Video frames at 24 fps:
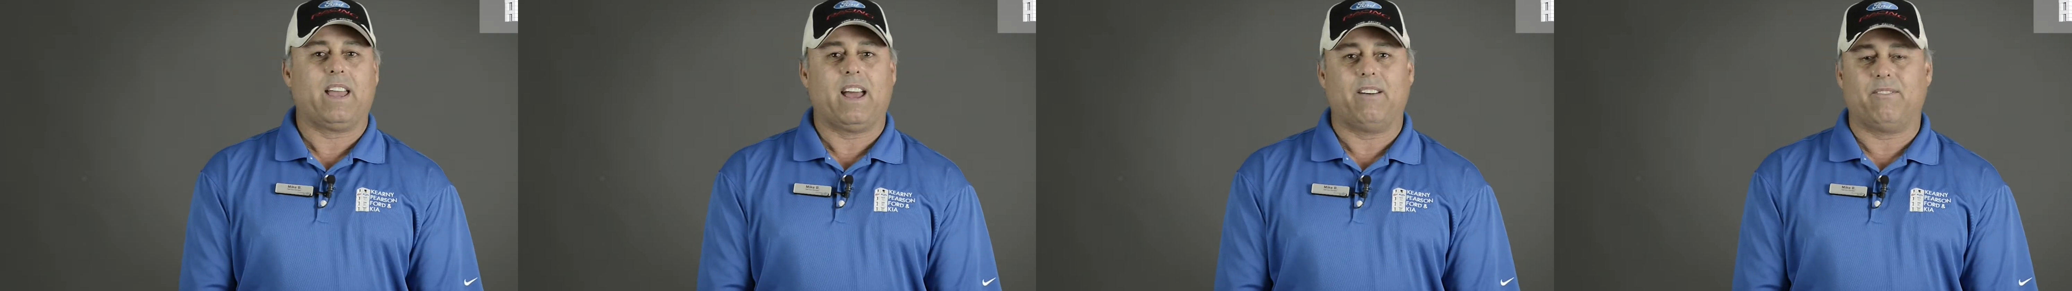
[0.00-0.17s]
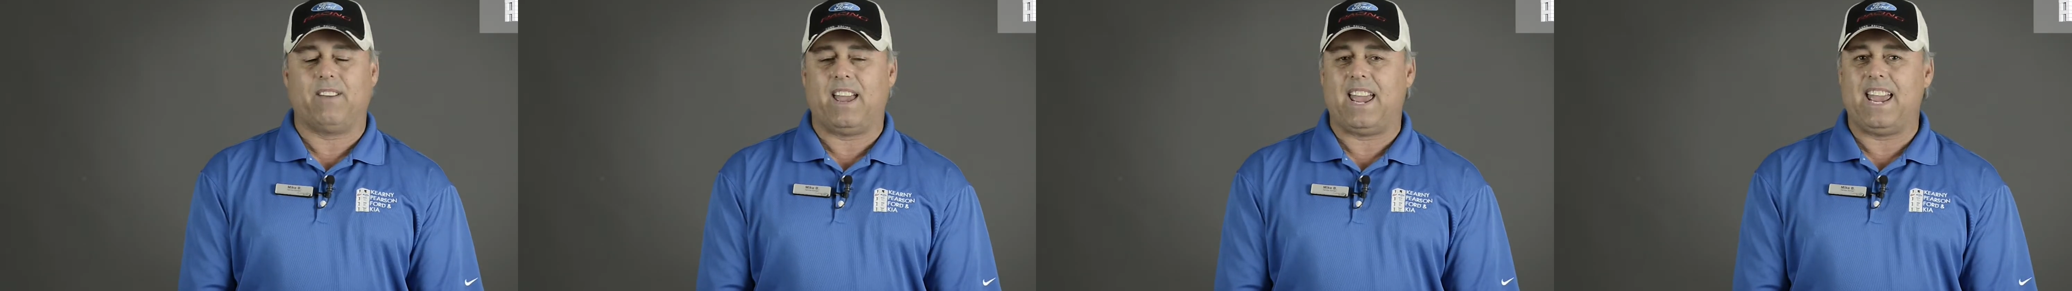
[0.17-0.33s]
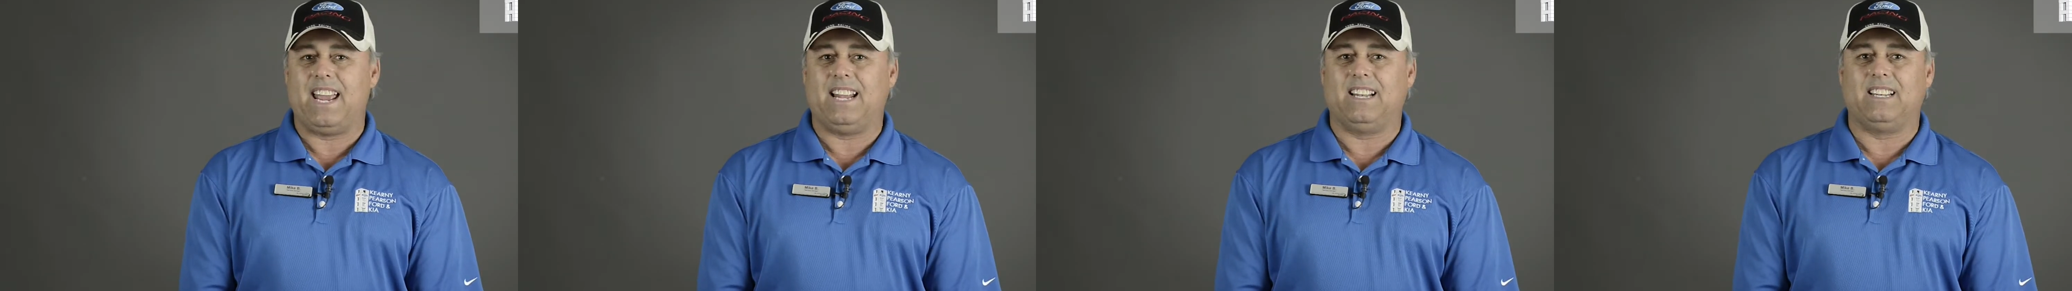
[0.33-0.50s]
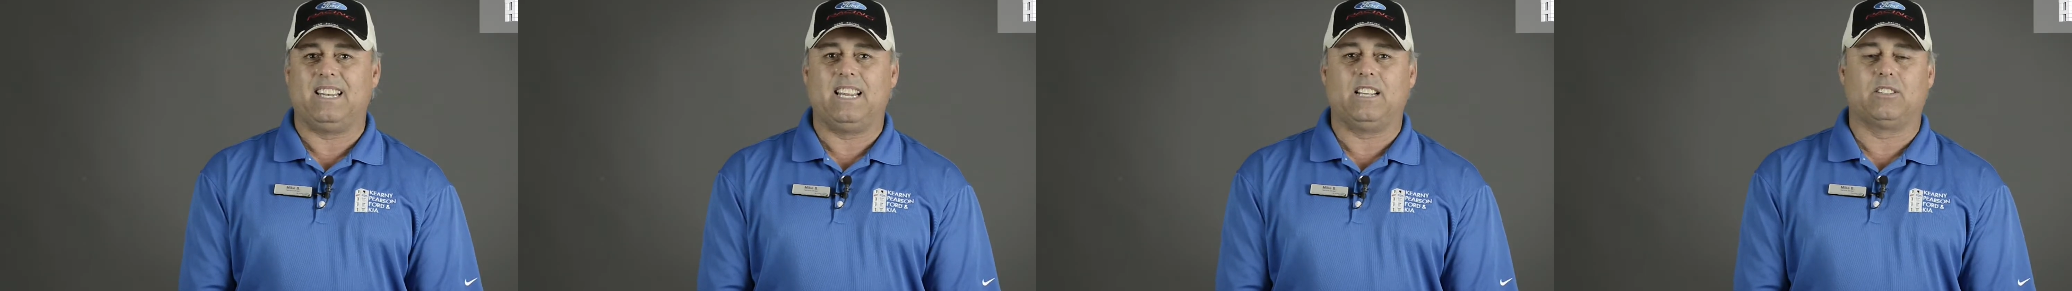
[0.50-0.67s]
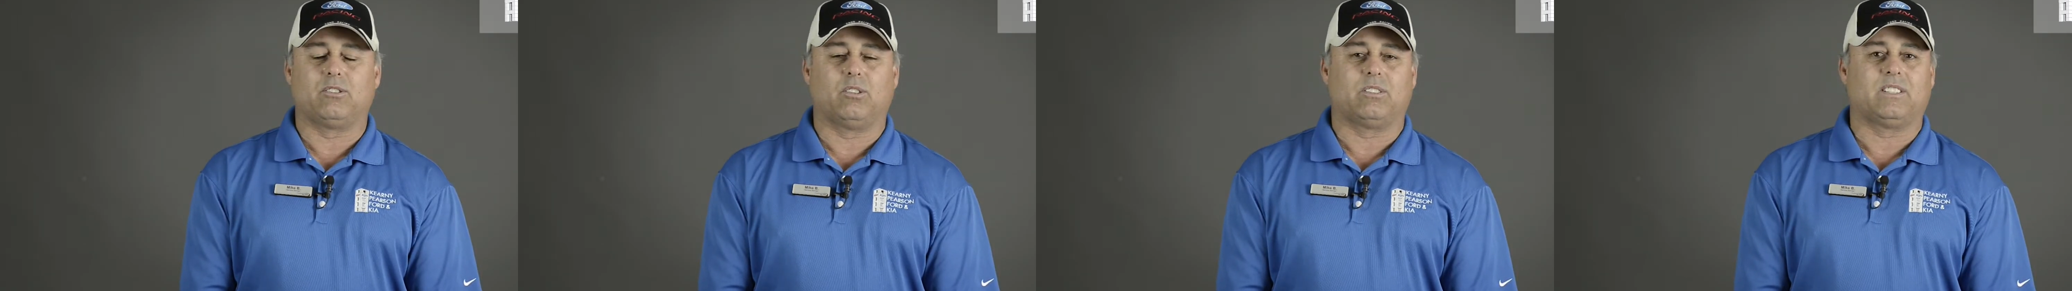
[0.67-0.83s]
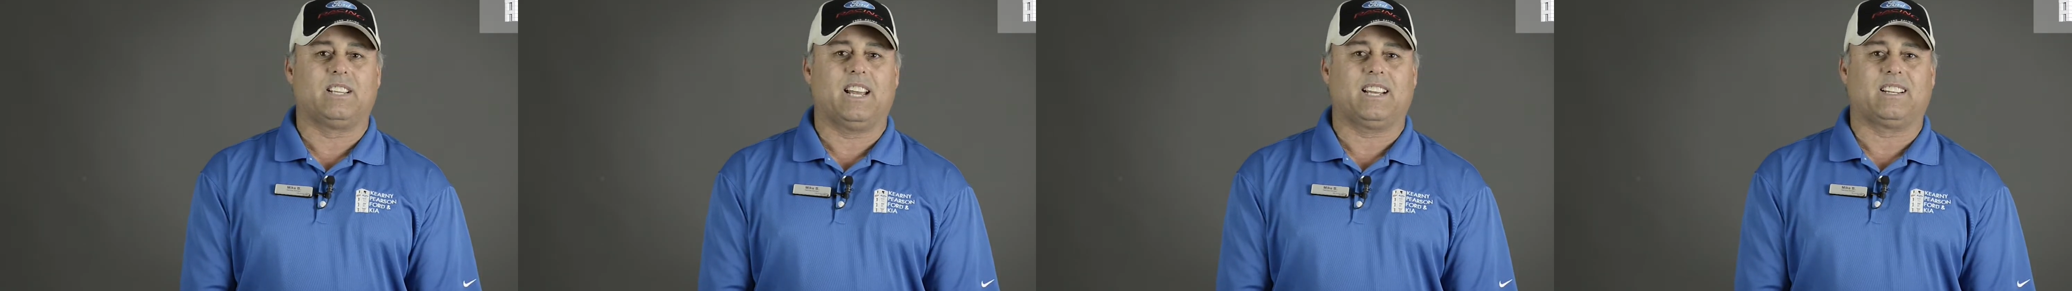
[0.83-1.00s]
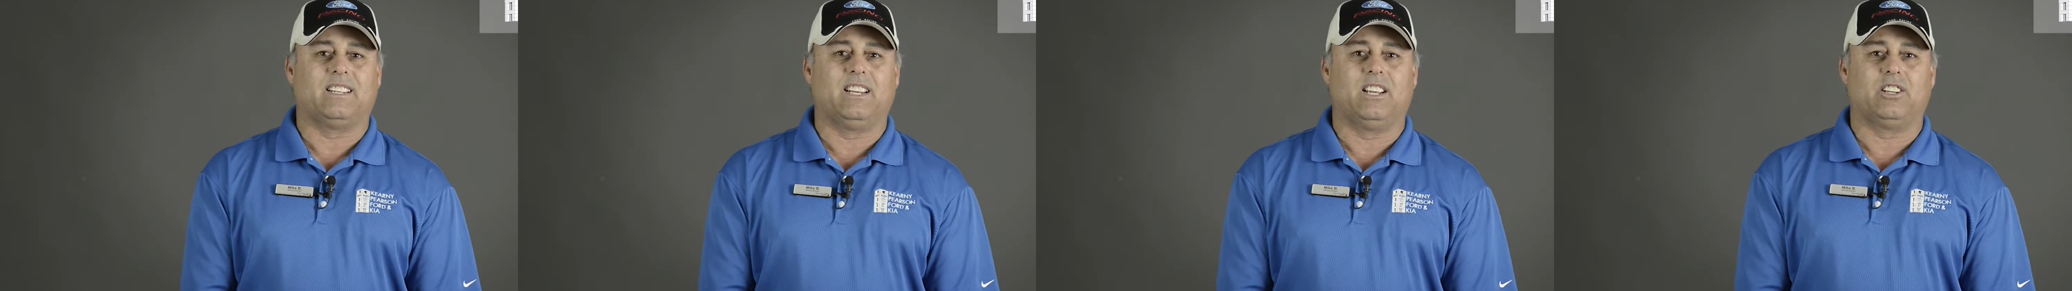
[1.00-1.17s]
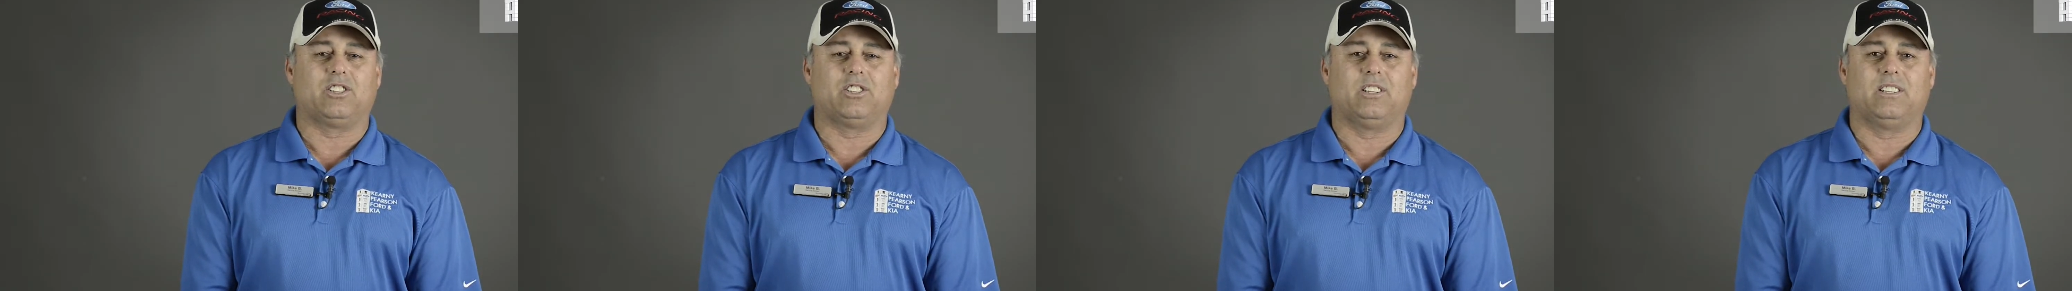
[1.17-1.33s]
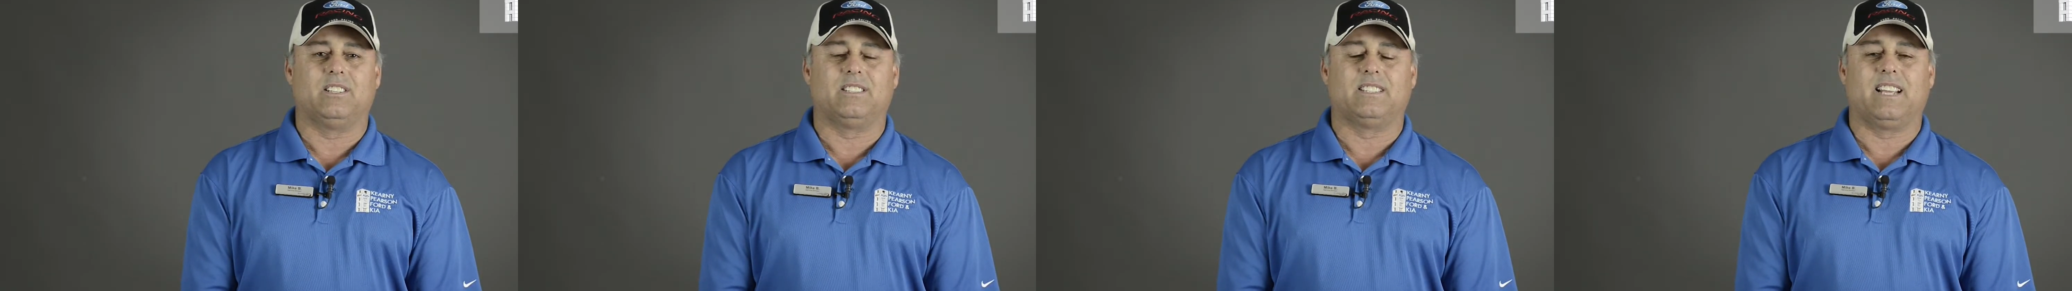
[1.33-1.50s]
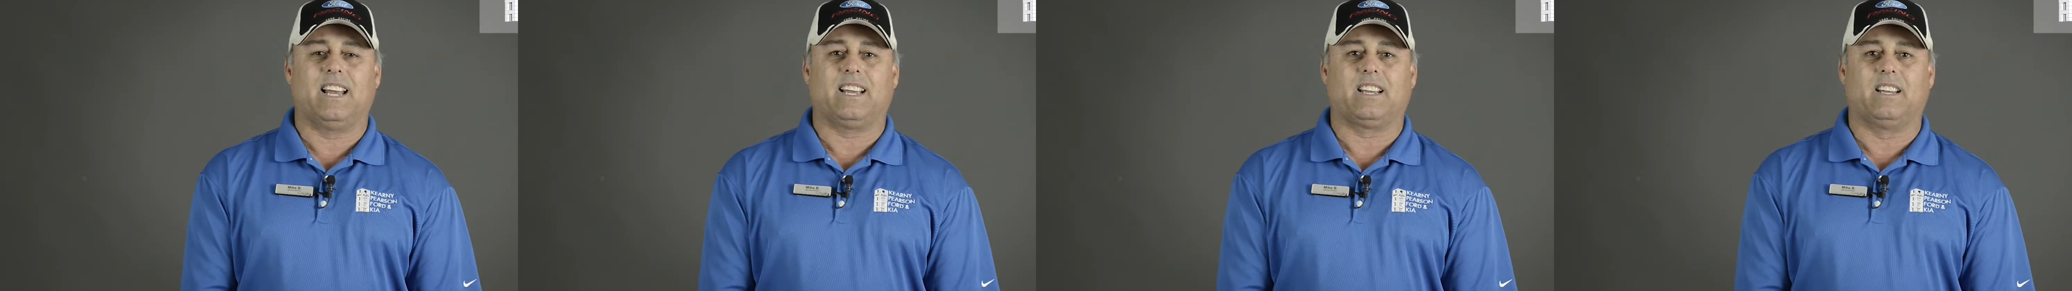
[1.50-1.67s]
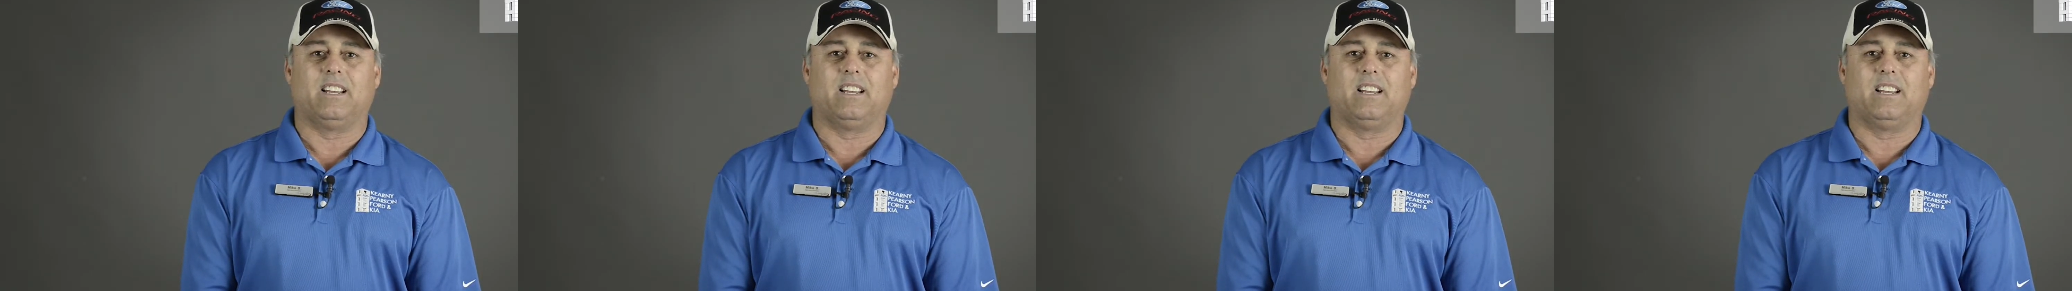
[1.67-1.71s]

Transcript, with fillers: We have eight diesel technicians